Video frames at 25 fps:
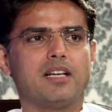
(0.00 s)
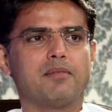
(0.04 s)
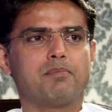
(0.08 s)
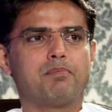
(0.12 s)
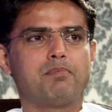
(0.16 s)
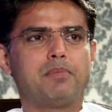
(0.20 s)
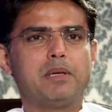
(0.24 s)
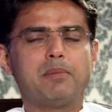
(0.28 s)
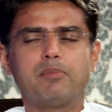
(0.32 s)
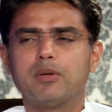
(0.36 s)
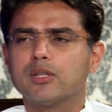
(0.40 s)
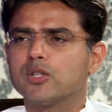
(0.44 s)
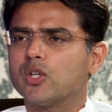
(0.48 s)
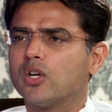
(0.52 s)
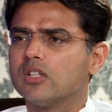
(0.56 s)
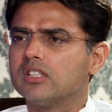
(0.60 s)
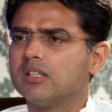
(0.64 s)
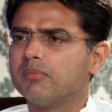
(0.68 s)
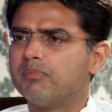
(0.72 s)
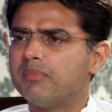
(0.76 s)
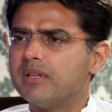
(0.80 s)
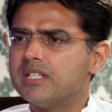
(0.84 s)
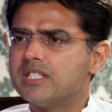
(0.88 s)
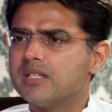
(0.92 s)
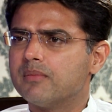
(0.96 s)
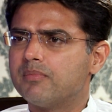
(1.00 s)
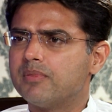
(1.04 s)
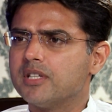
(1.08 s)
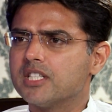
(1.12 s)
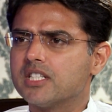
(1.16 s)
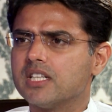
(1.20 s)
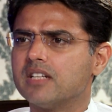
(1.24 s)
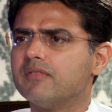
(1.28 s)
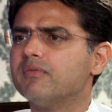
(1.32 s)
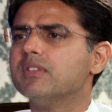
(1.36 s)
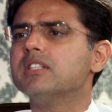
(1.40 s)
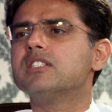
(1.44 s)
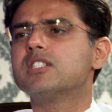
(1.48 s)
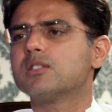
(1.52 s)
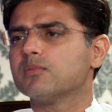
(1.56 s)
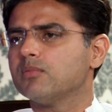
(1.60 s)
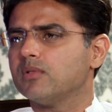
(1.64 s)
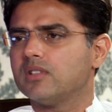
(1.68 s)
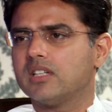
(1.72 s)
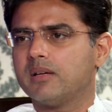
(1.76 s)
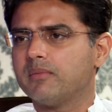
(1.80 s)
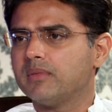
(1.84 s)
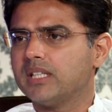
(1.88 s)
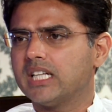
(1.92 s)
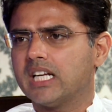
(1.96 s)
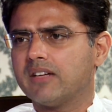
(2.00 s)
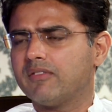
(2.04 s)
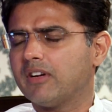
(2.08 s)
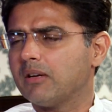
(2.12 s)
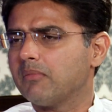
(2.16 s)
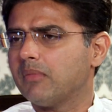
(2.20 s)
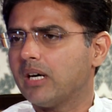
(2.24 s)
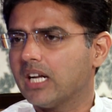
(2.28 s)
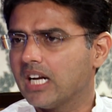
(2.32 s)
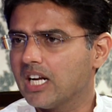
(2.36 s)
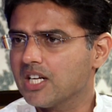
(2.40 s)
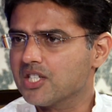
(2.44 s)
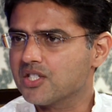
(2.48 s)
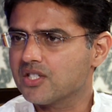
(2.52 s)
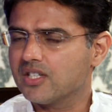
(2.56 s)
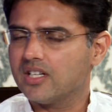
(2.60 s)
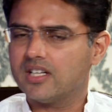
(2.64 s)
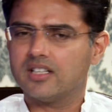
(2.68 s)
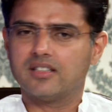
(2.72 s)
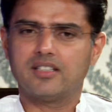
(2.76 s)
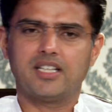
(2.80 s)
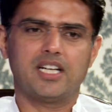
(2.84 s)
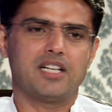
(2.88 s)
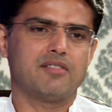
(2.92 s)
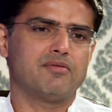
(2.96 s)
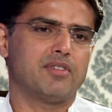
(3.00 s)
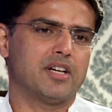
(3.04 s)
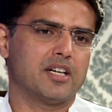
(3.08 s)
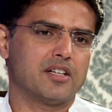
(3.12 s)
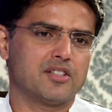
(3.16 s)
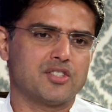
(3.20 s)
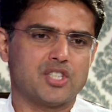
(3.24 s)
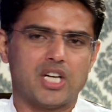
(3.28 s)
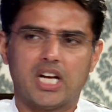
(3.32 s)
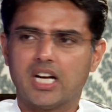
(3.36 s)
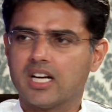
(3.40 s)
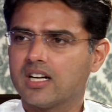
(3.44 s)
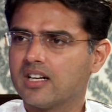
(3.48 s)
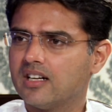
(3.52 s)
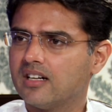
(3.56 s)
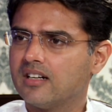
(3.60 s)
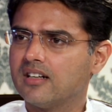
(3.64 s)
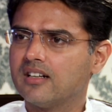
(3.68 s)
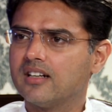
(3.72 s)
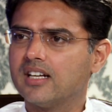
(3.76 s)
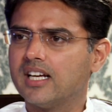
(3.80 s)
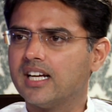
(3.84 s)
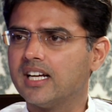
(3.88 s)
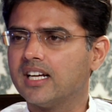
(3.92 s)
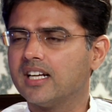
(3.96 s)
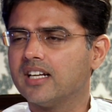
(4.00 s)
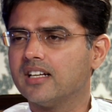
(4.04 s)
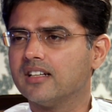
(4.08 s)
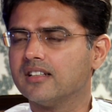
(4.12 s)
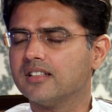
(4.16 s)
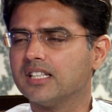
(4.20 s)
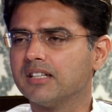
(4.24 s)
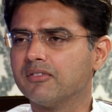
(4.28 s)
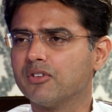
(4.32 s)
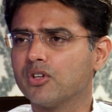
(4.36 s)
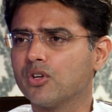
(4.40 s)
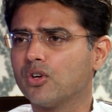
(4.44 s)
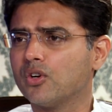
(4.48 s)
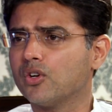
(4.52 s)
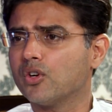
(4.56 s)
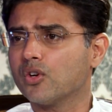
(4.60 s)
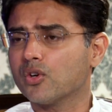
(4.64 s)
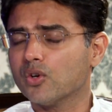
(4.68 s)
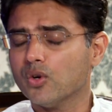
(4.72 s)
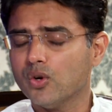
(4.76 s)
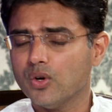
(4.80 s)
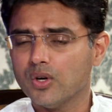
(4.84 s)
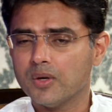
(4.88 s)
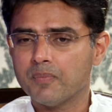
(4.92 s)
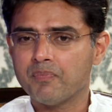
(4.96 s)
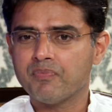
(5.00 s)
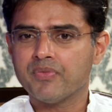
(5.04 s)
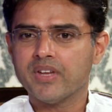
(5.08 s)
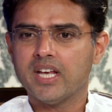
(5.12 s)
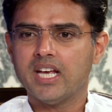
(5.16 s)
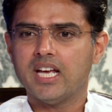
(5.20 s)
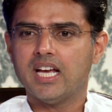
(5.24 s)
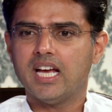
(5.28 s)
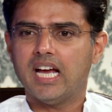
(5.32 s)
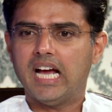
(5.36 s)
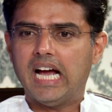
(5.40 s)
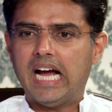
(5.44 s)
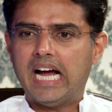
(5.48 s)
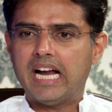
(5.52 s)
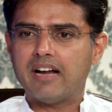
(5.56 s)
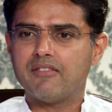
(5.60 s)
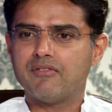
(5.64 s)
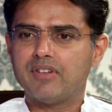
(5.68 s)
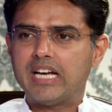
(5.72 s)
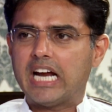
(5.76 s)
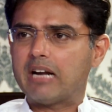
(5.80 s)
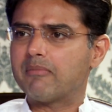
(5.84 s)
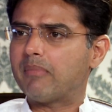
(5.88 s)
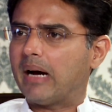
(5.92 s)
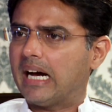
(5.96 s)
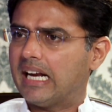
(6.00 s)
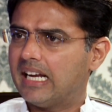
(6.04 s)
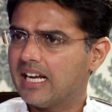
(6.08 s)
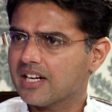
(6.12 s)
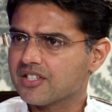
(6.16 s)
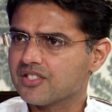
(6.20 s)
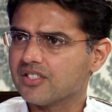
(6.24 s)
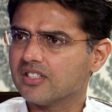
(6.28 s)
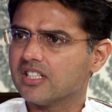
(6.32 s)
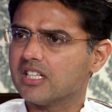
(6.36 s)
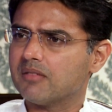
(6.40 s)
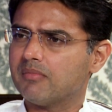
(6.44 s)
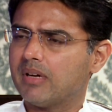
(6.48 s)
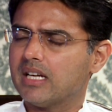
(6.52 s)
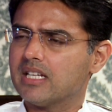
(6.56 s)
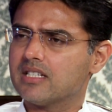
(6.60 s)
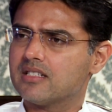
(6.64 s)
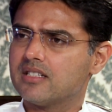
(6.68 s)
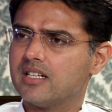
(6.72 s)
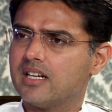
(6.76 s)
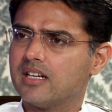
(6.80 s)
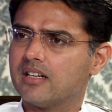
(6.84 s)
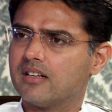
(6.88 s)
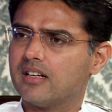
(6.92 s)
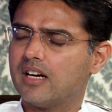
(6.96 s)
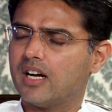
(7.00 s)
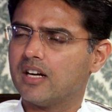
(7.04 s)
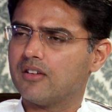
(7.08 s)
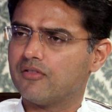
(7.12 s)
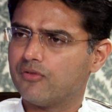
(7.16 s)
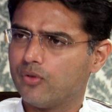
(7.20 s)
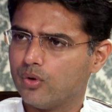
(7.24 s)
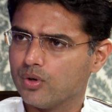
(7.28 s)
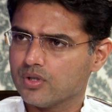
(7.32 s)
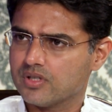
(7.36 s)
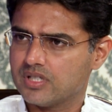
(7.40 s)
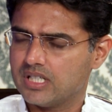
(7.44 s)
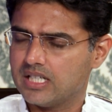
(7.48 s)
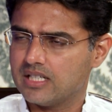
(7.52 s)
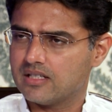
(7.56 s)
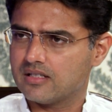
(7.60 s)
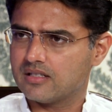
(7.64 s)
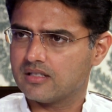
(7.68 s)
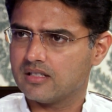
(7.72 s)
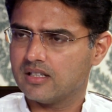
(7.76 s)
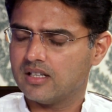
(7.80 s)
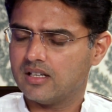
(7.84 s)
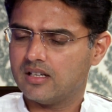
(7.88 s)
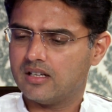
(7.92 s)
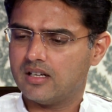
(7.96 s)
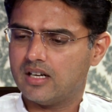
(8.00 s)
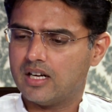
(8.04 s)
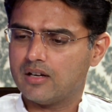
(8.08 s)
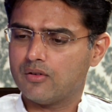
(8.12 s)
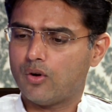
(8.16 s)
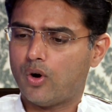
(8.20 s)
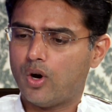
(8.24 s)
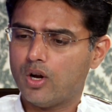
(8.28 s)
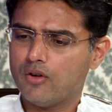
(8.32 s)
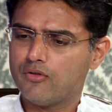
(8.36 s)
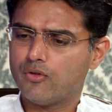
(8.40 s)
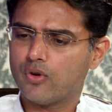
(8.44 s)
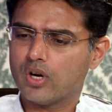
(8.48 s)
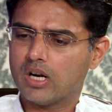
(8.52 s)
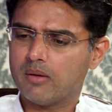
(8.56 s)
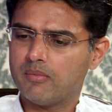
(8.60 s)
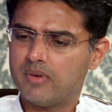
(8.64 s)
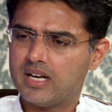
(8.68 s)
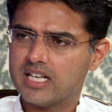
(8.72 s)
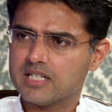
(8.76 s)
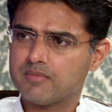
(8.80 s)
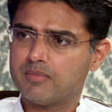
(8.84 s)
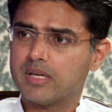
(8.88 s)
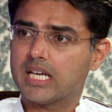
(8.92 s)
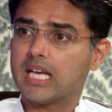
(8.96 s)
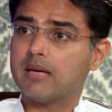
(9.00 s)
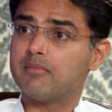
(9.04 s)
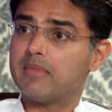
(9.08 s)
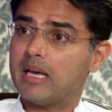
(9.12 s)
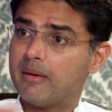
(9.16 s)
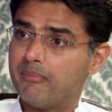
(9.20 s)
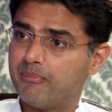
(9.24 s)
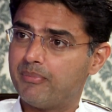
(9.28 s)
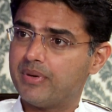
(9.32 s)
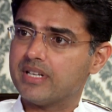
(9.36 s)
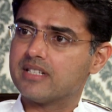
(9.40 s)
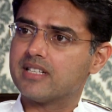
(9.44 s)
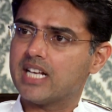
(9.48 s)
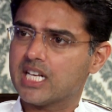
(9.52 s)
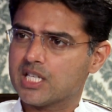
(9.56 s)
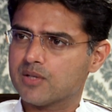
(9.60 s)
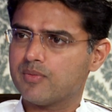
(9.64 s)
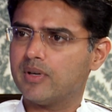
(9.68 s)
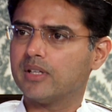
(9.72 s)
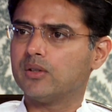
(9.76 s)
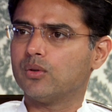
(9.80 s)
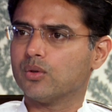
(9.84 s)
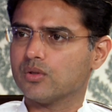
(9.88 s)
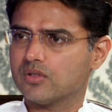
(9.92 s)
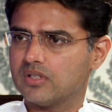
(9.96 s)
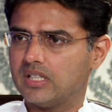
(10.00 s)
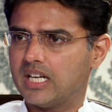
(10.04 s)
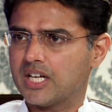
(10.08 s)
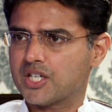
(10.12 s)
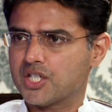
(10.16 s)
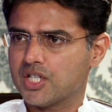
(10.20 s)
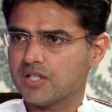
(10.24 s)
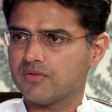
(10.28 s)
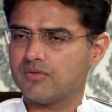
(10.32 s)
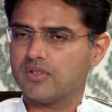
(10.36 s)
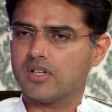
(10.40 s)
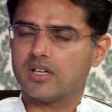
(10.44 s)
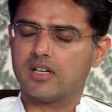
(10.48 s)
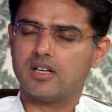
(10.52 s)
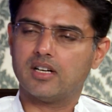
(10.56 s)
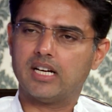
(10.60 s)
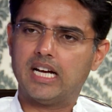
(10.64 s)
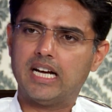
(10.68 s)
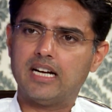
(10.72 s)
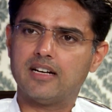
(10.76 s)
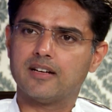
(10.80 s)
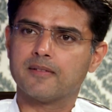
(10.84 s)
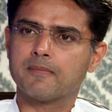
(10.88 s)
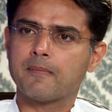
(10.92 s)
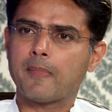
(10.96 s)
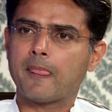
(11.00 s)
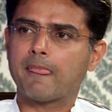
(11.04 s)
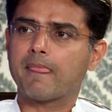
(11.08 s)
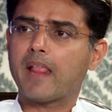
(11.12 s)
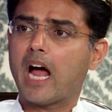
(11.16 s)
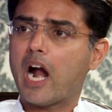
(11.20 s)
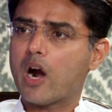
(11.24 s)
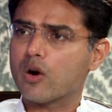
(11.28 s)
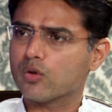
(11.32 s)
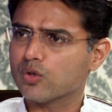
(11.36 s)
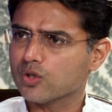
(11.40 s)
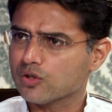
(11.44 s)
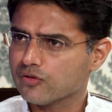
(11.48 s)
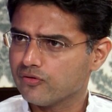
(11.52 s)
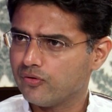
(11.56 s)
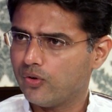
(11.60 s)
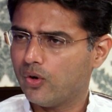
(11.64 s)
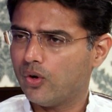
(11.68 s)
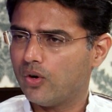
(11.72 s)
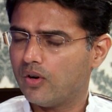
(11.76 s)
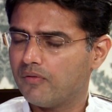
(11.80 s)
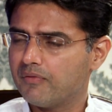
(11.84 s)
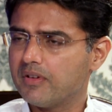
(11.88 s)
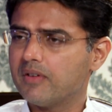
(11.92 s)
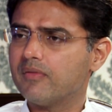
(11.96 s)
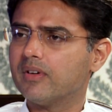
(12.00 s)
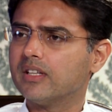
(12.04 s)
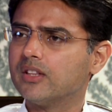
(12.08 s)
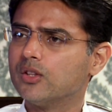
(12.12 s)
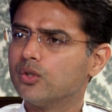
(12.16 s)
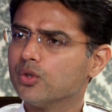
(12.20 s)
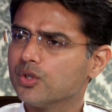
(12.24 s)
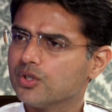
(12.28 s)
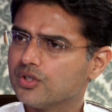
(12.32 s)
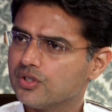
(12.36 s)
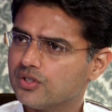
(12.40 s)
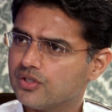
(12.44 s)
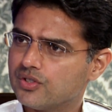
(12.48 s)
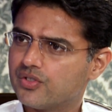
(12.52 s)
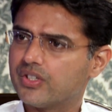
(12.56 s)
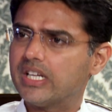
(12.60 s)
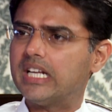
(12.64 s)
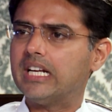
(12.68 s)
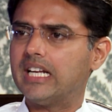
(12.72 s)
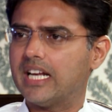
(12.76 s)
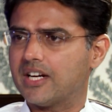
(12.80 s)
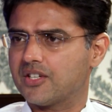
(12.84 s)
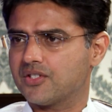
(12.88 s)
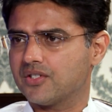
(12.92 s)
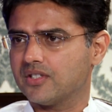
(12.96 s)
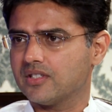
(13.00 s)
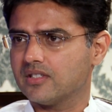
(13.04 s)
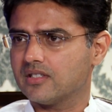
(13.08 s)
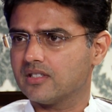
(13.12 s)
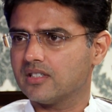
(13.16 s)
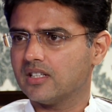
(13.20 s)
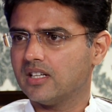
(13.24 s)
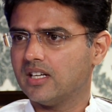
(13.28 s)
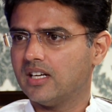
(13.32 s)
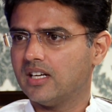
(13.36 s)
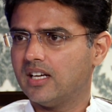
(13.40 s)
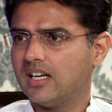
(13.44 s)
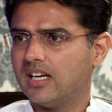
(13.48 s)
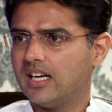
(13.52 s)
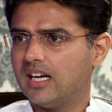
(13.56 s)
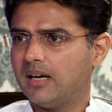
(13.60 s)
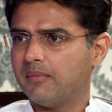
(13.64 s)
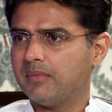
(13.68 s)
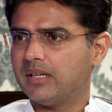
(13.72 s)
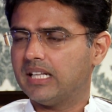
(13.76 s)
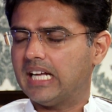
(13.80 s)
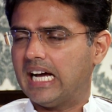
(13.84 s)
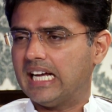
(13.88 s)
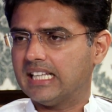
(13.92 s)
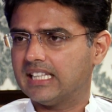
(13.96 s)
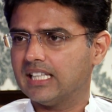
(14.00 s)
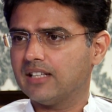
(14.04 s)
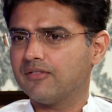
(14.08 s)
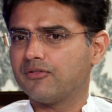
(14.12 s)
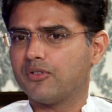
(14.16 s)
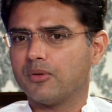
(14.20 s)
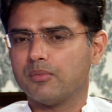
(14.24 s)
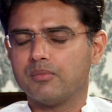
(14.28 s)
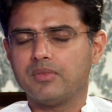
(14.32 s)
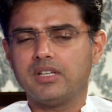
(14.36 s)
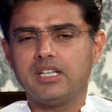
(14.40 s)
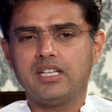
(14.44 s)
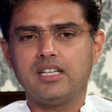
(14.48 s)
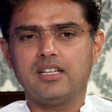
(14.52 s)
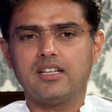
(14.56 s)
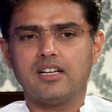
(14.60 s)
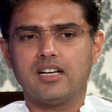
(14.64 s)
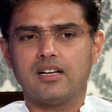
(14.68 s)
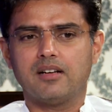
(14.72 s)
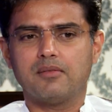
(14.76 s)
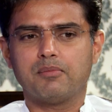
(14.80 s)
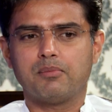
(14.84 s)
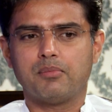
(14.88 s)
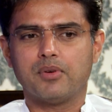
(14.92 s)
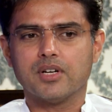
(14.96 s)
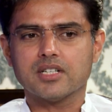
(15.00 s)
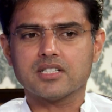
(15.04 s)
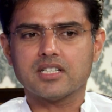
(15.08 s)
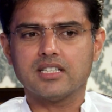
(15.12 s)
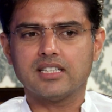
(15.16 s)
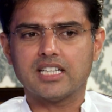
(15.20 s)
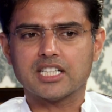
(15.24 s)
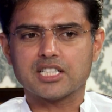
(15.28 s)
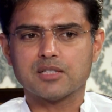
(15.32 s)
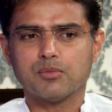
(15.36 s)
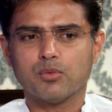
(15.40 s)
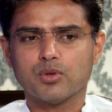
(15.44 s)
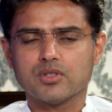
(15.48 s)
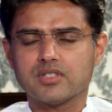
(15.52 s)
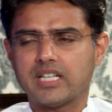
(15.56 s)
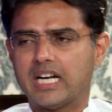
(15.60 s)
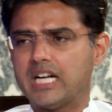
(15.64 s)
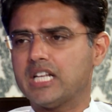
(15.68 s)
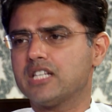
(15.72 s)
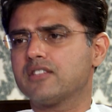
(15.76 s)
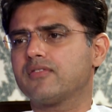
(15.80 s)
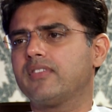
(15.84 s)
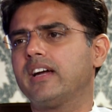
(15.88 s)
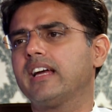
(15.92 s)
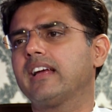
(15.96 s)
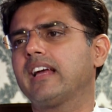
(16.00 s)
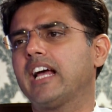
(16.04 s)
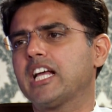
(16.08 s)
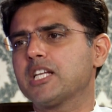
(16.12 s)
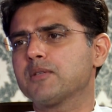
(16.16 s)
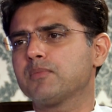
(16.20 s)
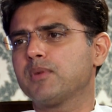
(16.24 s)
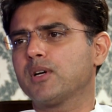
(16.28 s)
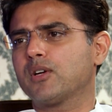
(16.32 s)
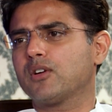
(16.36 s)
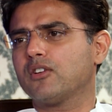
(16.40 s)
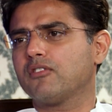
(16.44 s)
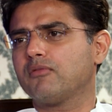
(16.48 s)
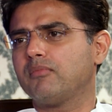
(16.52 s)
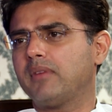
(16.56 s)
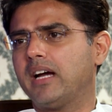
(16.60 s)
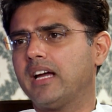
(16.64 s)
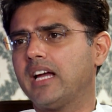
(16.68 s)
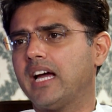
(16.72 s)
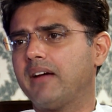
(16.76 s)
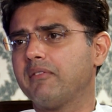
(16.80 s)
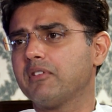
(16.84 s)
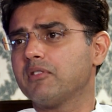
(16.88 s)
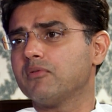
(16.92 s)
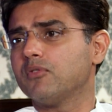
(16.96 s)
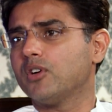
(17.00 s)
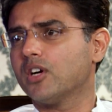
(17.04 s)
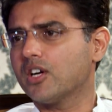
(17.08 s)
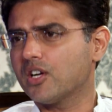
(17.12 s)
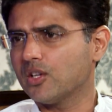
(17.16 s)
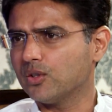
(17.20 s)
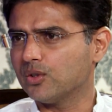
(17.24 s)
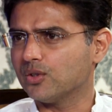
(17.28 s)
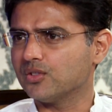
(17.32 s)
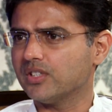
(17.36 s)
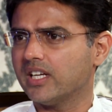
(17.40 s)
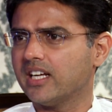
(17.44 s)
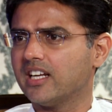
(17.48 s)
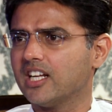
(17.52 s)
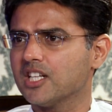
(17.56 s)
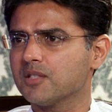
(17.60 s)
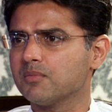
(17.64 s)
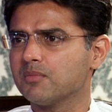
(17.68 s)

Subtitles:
people thought the BJP is invincible. I mean, they had won Maharashtra, they had won Jharkhand, and they were on a roll. And we had by-elections in my state and 4 seats. Yeah. And all 4 MLAs became MPs. That's why those elections were held. Out of those 4, we won those 3 elections. I mean, I think for me, personally, that's the most satisfying aspect of my having worked in those areas,